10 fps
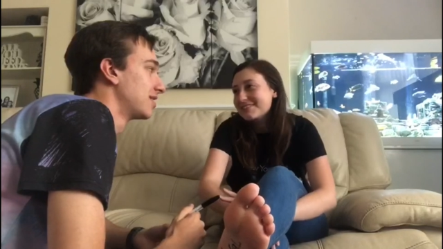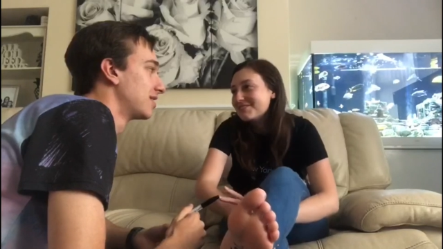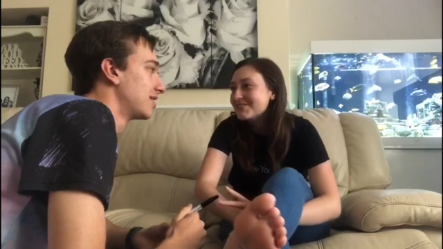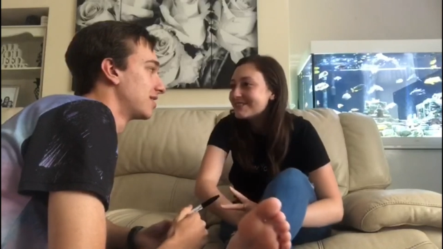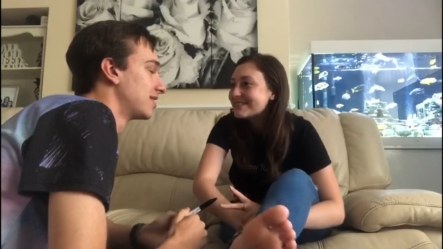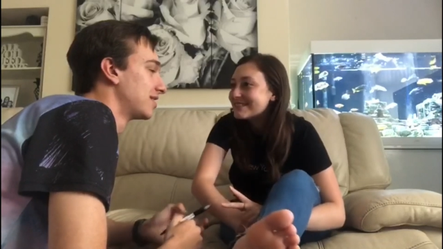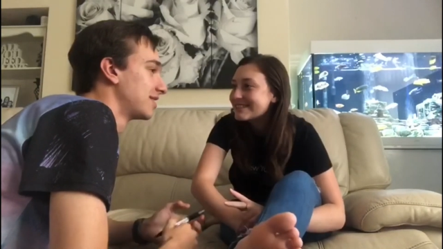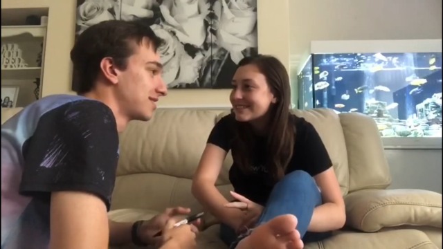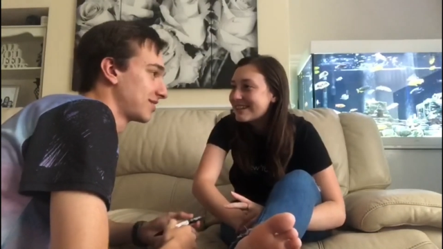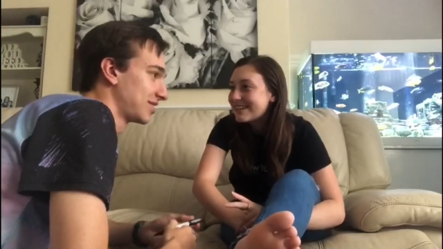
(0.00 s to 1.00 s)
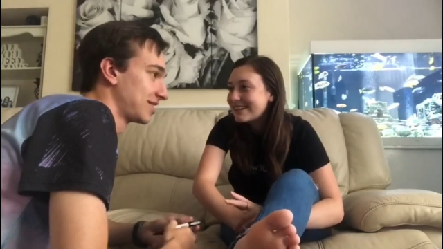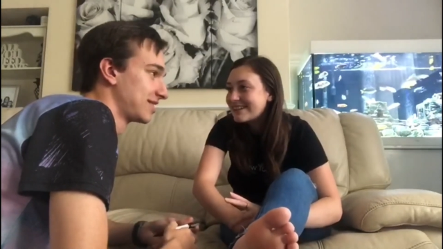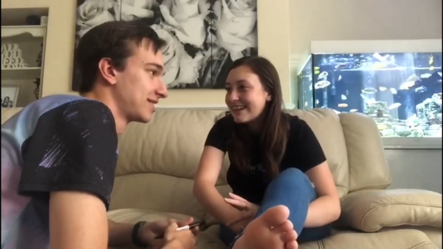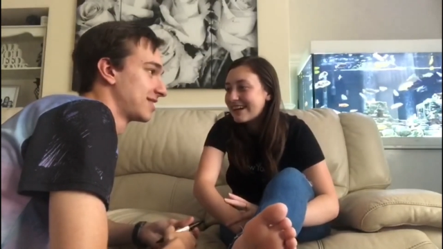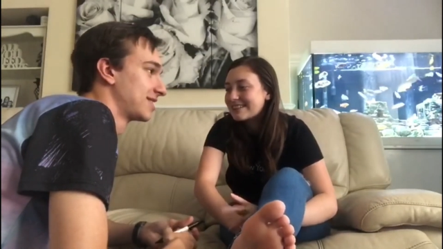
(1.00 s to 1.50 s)
Speaker 1: yours. Go on. Then.
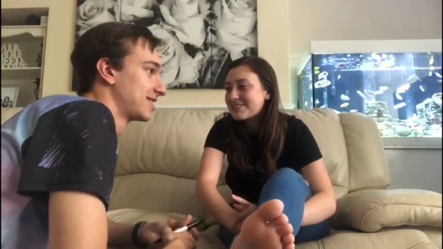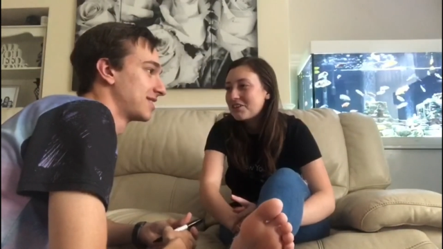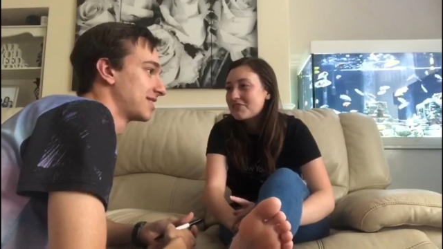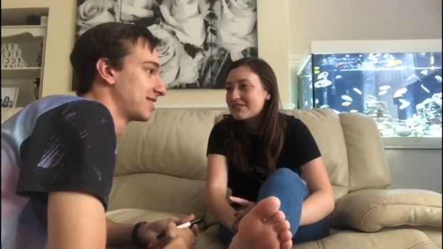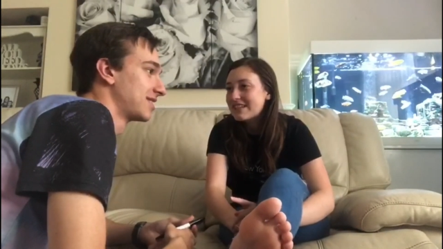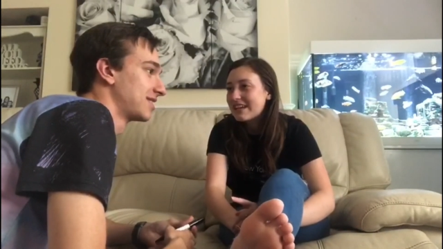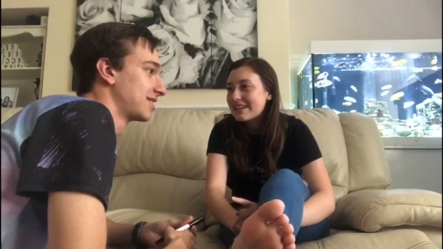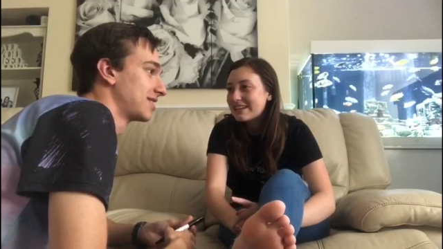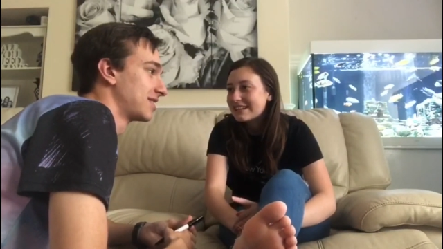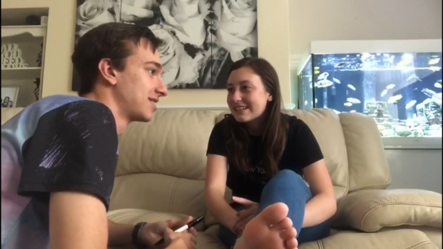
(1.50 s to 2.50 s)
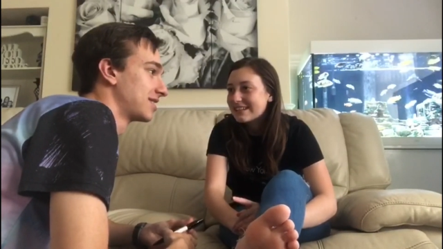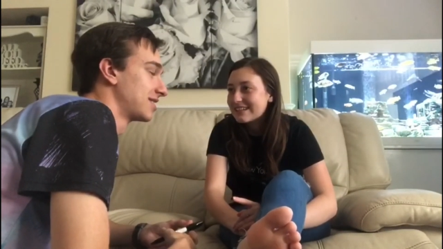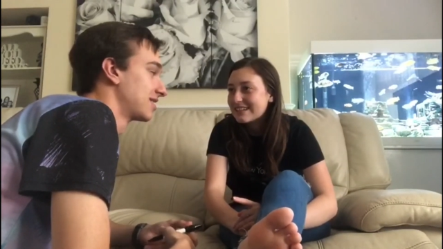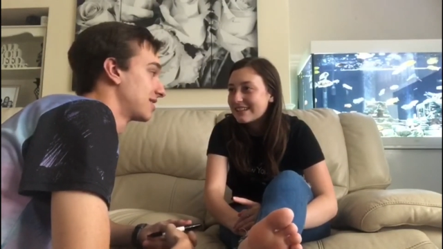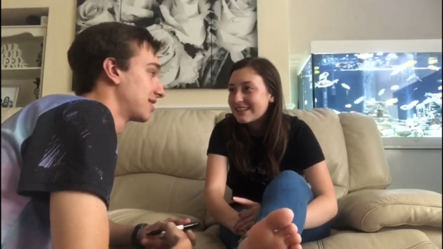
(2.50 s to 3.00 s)
Right, it's not a routine, in it?
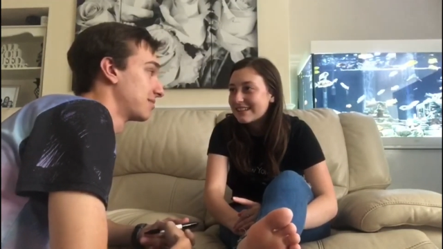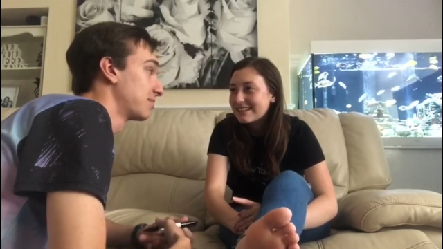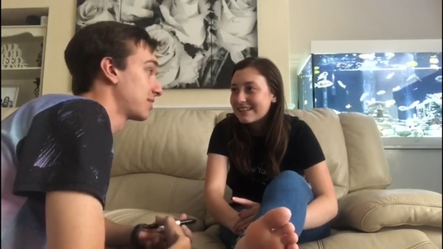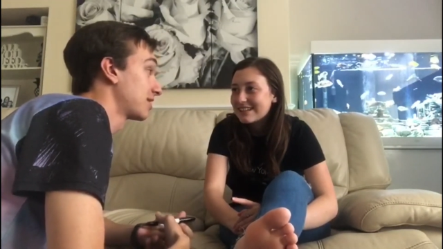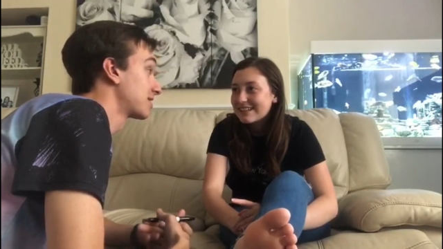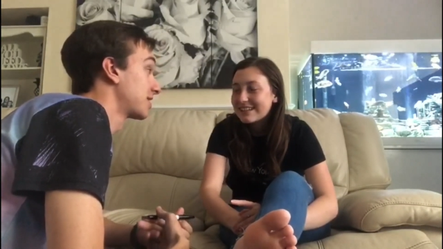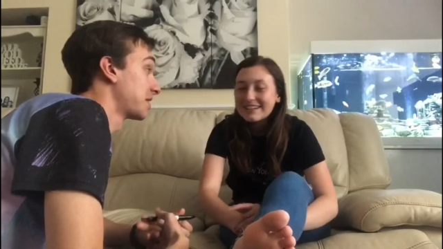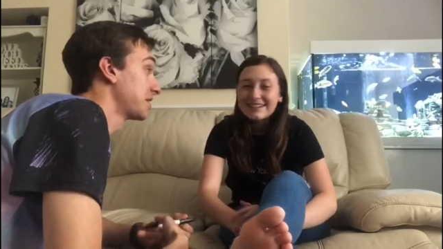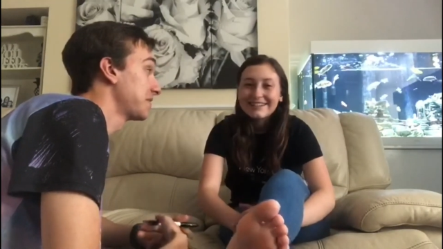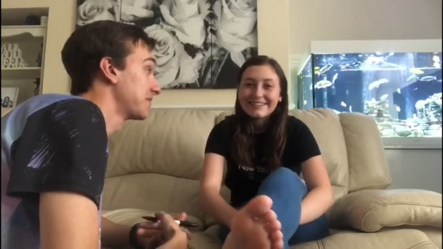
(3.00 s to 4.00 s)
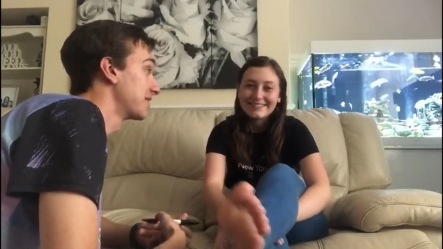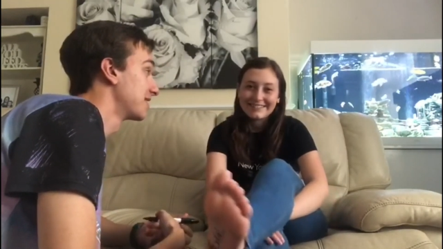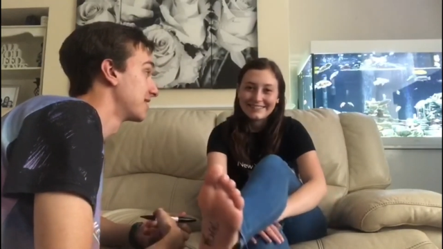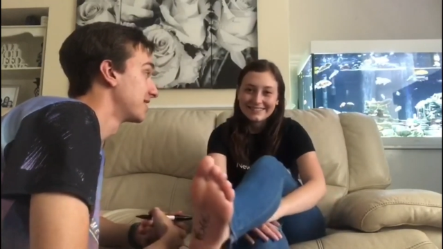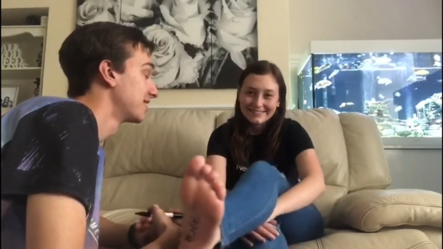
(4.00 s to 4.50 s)
Speaker 2: I'd say anything.
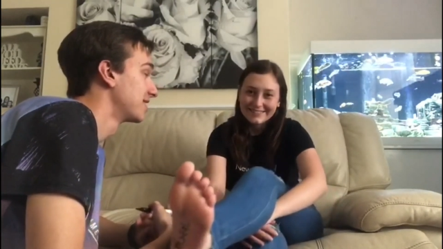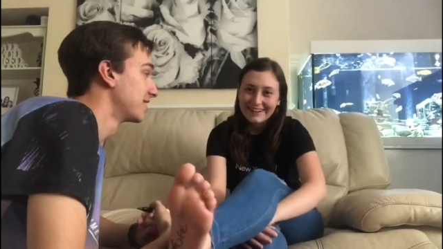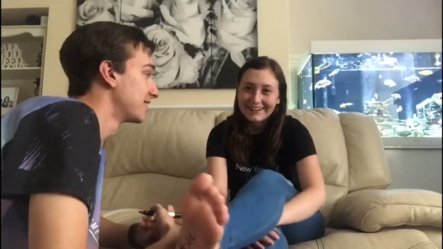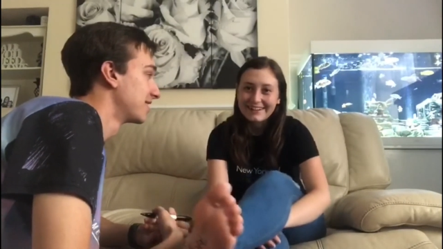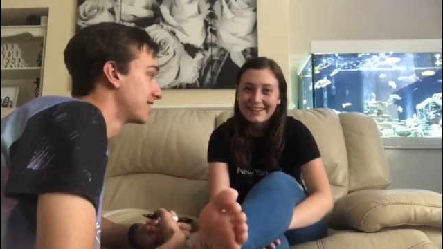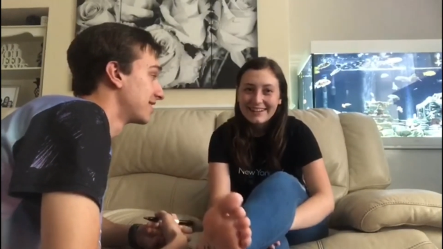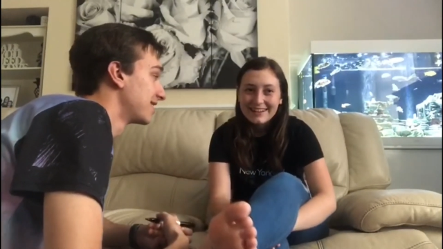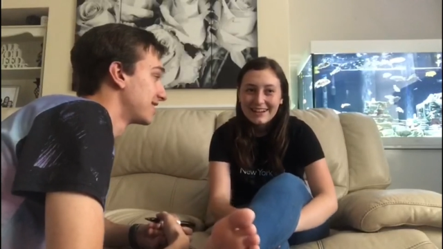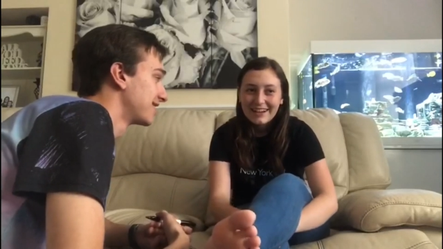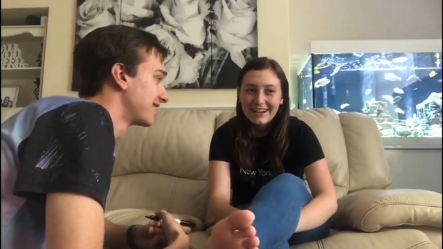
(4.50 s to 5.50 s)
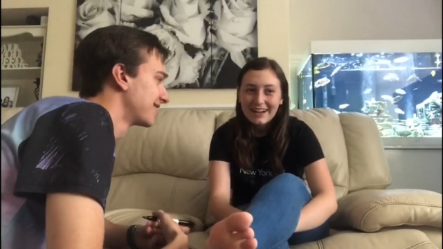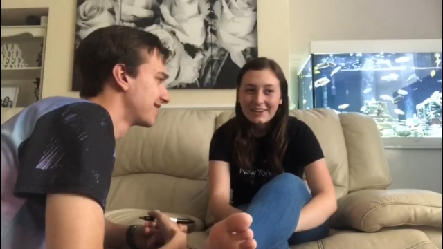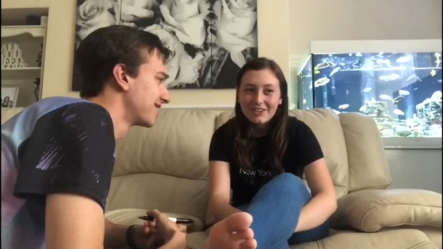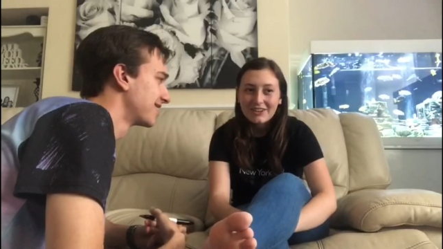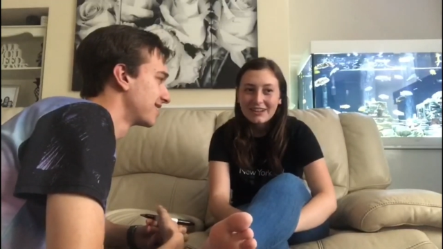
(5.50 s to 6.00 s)
Speaker 1: Right, I
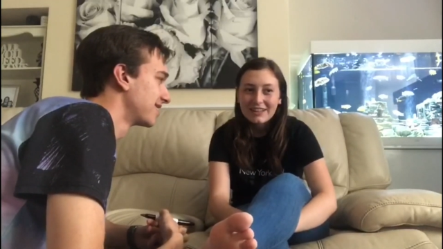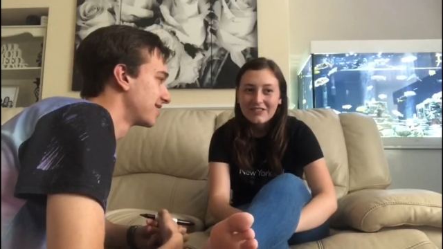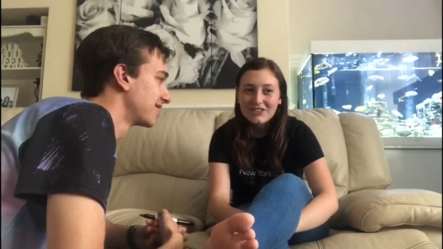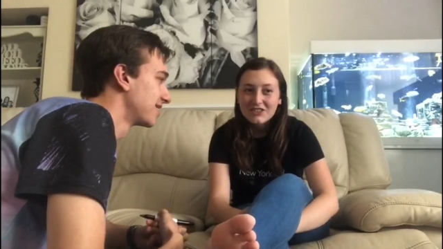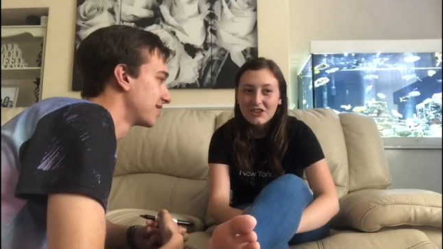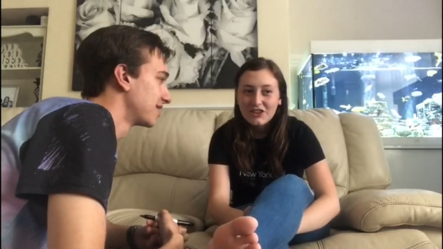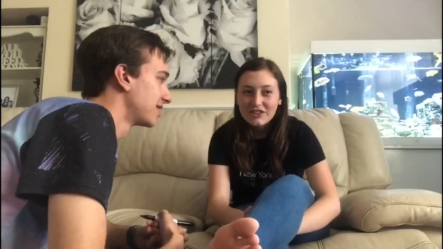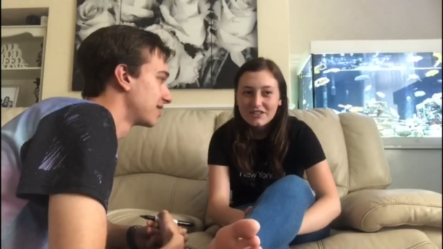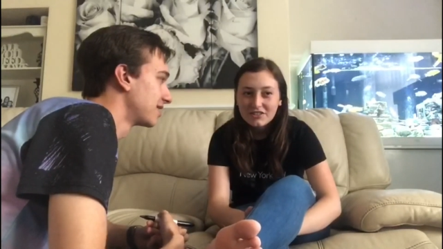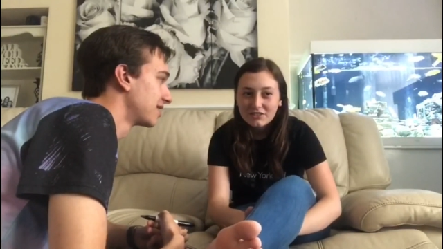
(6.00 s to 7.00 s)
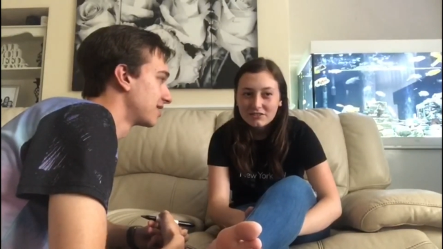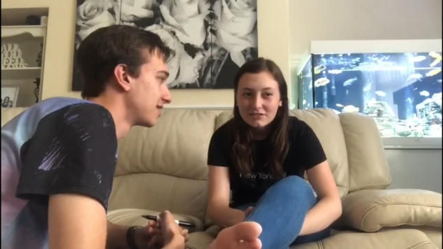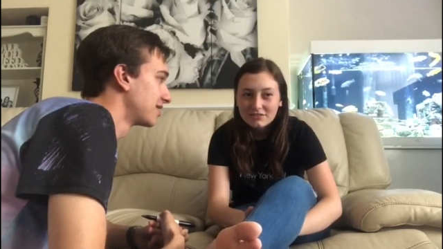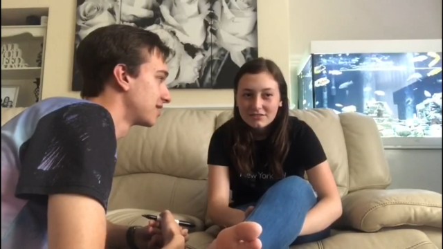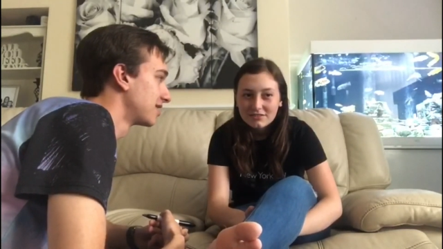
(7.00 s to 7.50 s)
got either turtle.
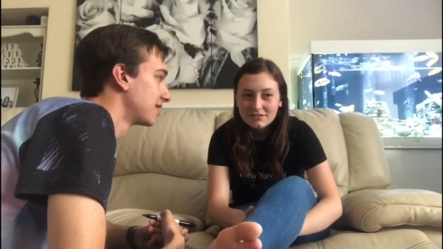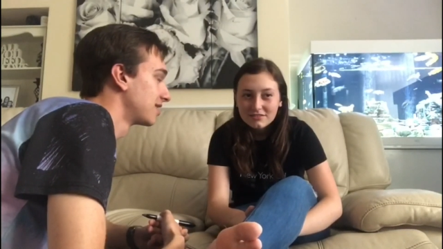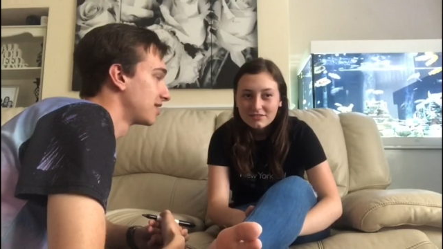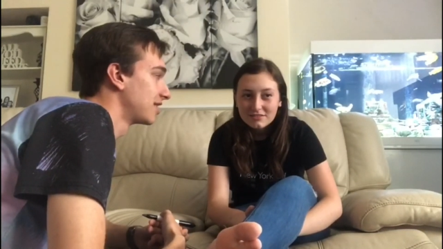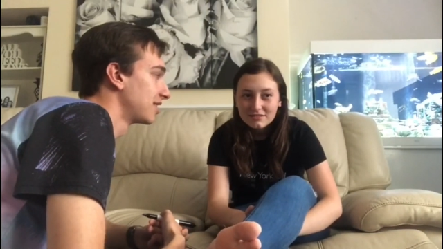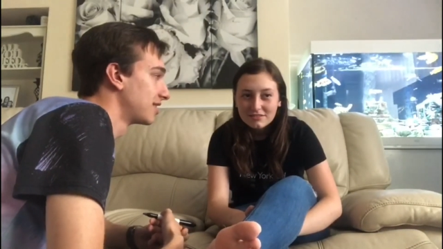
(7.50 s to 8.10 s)
Yeah